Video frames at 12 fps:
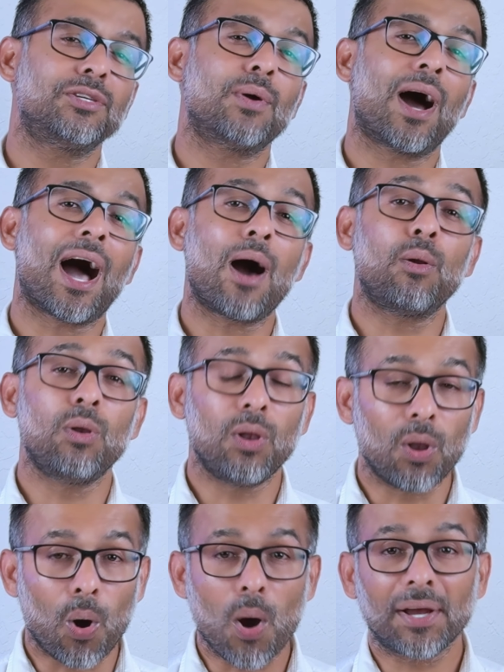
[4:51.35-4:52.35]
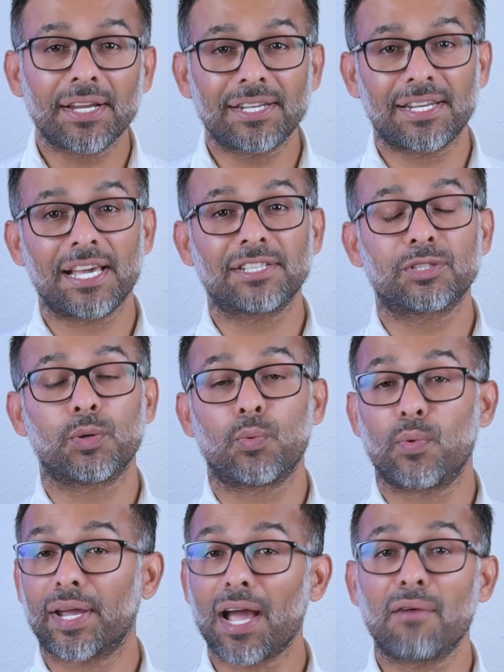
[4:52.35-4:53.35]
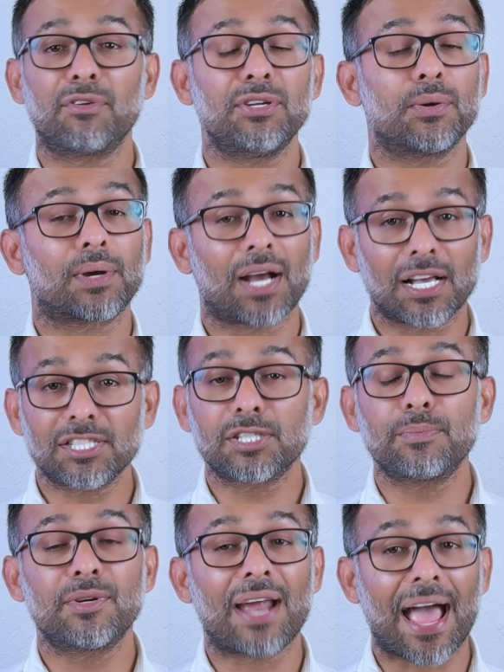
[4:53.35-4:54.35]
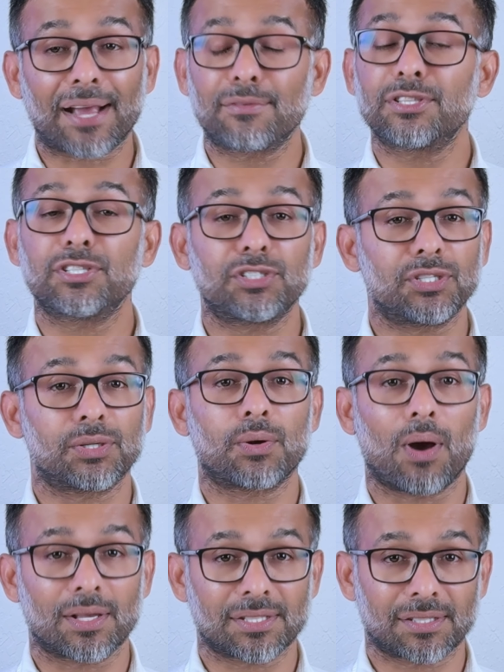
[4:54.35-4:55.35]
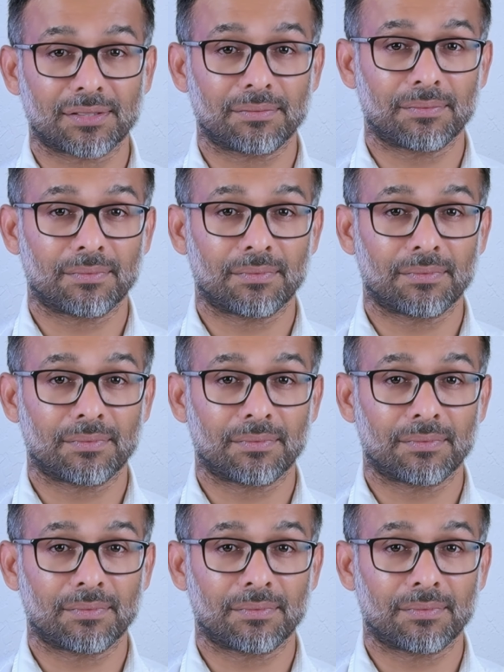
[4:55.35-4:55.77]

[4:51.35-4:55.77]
you how long it takes to recover your customer acquisition cost.